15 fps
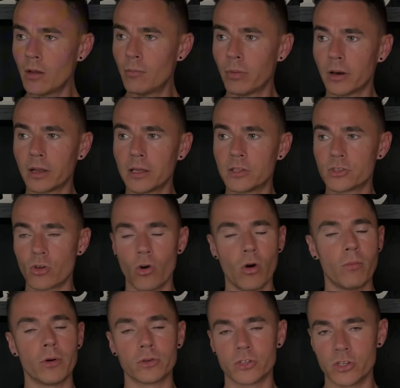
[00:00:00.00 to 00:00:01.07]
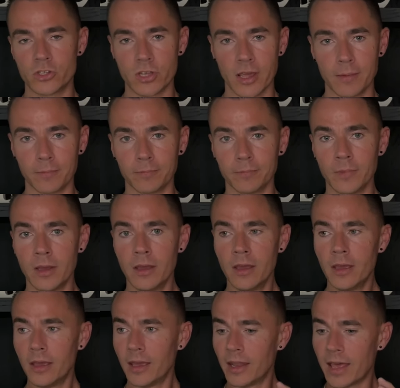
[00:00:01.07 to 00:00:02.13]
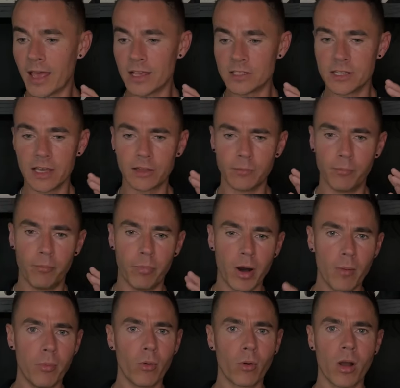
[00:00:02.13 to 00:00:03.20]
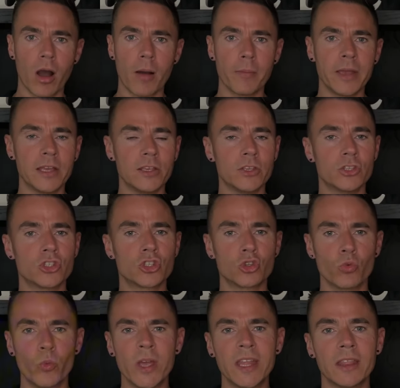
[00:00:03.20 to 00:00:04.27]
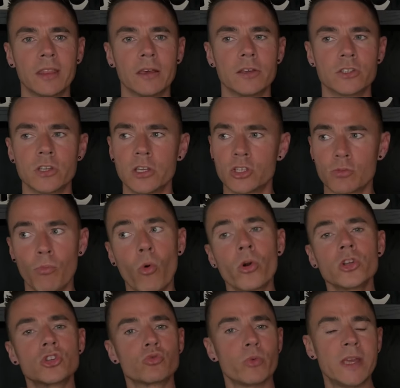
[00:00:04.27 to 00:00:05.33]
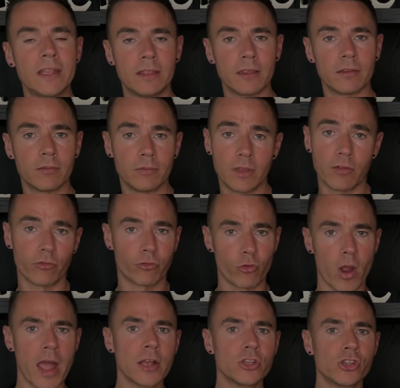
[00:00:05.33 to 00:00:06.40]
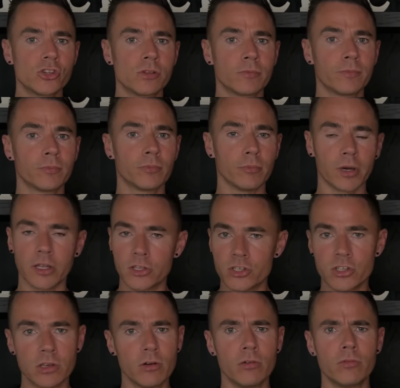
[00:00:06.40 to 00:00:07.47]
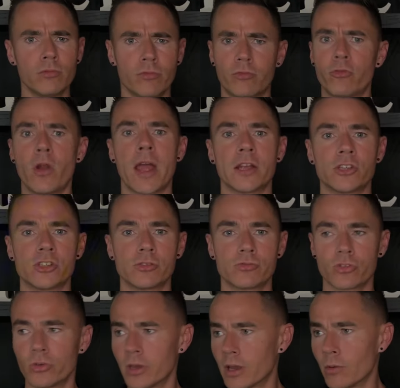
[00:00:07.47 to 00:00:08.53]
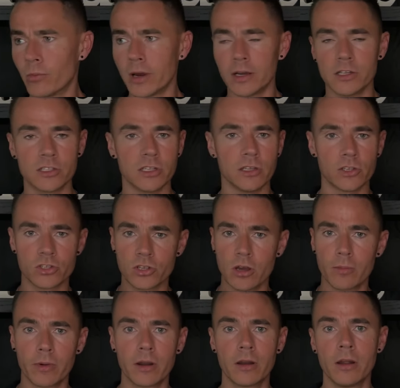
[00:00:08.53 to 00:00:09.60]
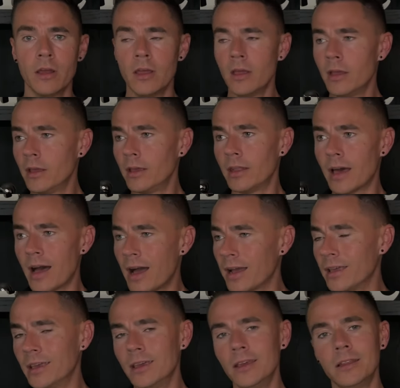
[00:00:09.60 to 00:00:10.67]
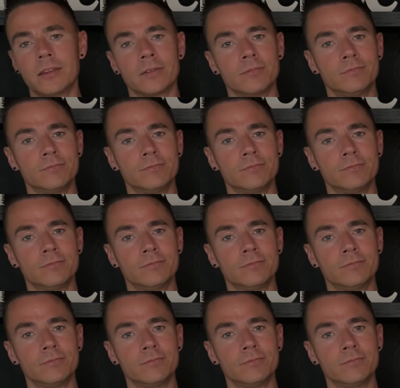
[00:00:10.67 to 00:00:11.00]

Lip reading: but it's almost the same. It has that bubblegummy sweetness. It's more sweet than fresh, but it's still fresh. So you can wear this in the summer, in the high heat,